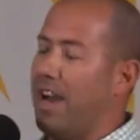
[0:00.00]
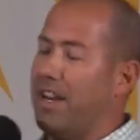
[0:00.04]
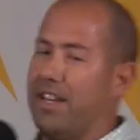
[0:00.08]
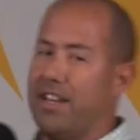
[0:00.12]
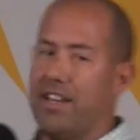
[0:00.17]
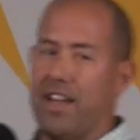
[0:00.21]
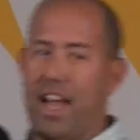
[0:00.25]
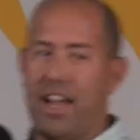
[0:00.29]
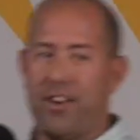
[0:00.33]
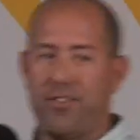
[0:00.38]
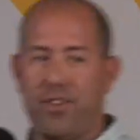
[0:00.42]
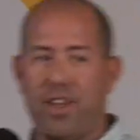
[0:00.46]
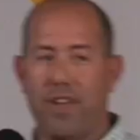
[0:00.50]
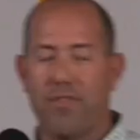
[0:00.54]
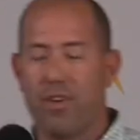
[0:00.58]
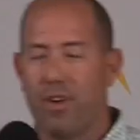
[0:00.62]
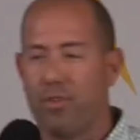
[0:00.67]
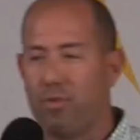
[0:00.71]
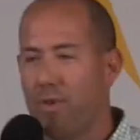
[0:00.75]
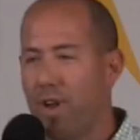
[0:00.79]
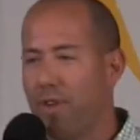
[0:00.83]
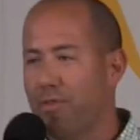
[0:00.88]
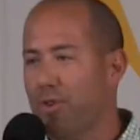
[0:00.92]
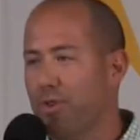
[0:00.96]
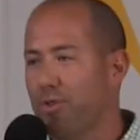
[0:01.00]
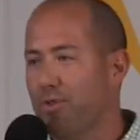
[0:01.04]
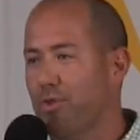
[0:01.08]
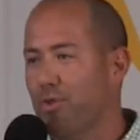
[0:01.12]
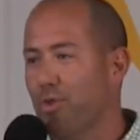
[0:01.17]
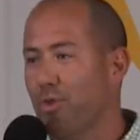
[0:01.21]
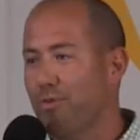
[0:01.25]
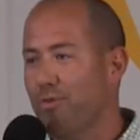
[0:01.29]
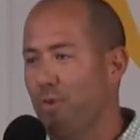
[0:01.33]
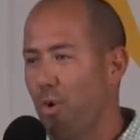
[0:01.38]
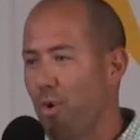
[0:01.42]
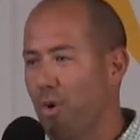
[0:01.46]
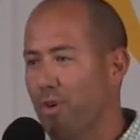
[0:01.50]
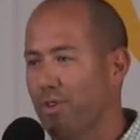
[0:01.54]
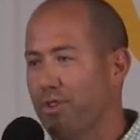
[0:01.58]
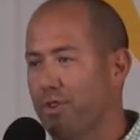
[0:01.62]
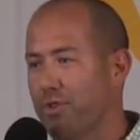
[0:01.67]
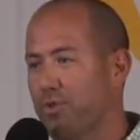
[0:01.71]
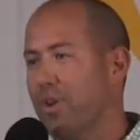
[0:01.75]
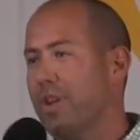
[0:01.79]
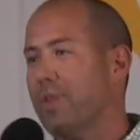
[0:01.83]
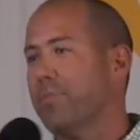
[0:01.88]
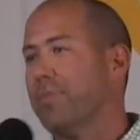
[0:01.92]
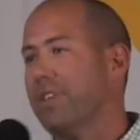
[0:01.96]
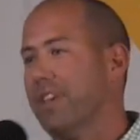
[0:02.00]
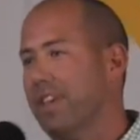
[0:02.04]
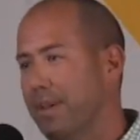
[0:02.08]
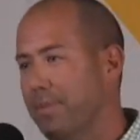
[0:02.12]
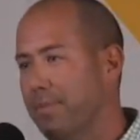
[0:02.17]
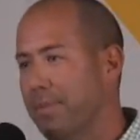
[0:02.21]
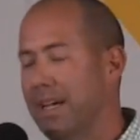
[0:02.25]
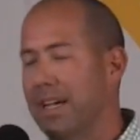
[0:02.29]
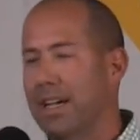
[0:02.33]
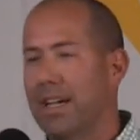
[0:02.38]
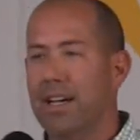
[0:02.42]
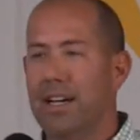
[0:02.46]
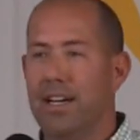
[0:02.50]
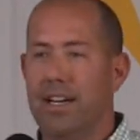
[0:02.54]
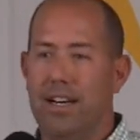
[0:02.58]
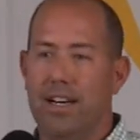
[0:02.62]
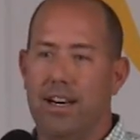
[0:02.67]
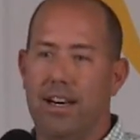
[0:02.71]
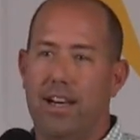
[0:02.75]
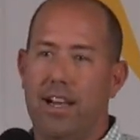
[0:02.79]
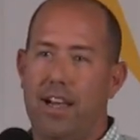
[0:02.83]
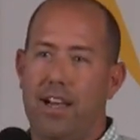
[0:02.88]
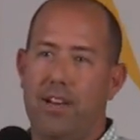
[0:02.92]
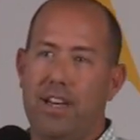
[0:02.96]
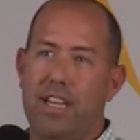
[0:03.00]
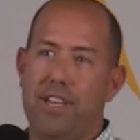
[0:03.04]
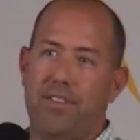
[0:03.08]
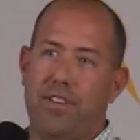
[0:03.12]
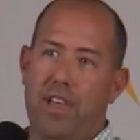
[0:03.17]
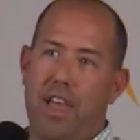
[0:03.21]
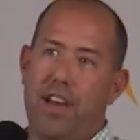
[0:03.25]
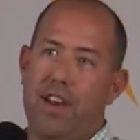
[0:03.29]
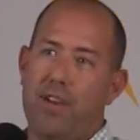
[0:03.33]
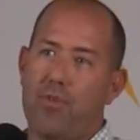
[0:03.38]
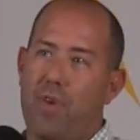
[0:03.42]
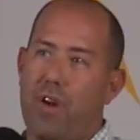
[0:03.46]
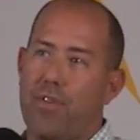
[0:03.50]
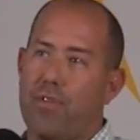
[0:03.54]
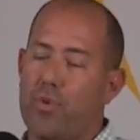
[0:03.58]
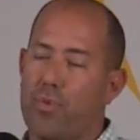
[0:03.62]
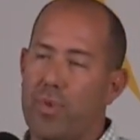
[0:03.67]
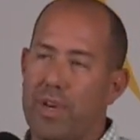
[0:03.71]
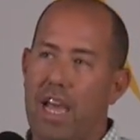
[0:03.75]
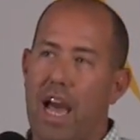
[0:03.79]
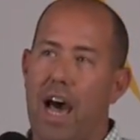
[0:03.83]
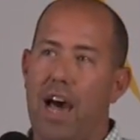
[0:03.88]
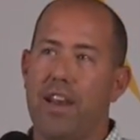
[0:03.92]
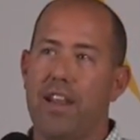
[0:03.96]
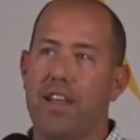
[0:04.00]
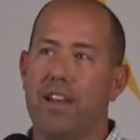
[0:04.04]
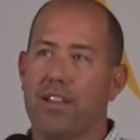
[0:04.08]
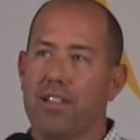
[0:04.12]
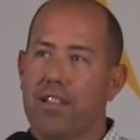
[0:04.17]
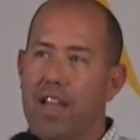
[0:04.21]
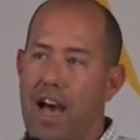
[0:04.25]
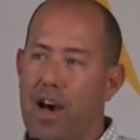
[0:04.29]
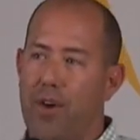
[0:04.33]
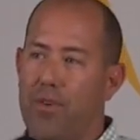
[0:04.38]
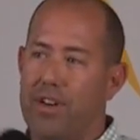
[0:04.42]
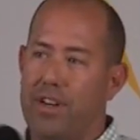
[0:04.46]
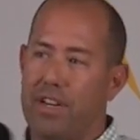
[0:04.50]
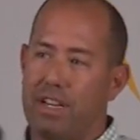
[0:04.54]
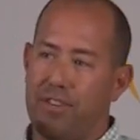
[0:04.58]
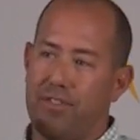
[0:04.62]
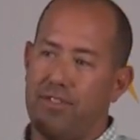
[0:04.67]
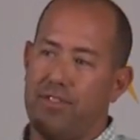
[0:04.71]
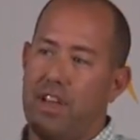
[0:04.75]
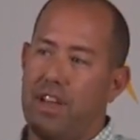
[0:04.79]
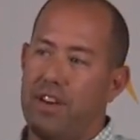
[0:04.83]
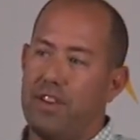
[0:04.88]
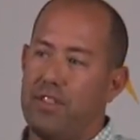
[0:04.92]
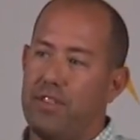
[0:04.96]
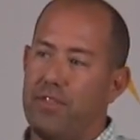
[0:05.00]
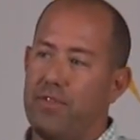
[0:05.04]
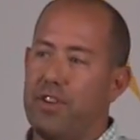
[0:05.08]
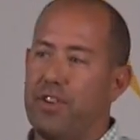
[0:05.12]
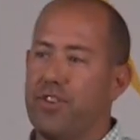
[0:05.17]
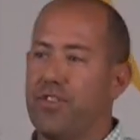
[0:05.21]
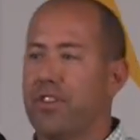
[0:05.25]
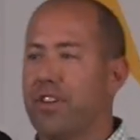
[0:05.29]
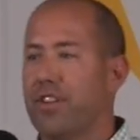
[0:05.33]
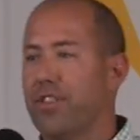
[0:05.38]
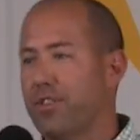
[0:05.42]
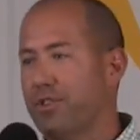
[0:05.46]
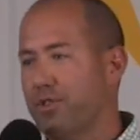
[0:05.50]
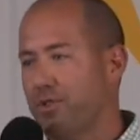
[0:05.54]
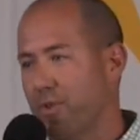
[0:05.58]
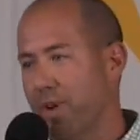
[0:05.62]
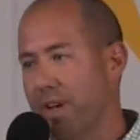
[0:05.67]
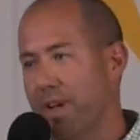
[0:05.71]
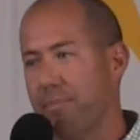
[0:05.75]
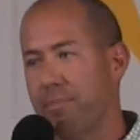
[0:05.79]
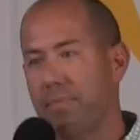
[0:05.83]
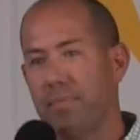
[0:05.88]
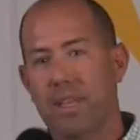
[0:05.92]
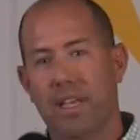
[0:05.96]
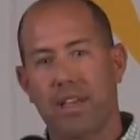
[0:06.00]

need to actually have enough revenue to afford the dream team. Any revenue we got in allowed and extended the vision and the dream.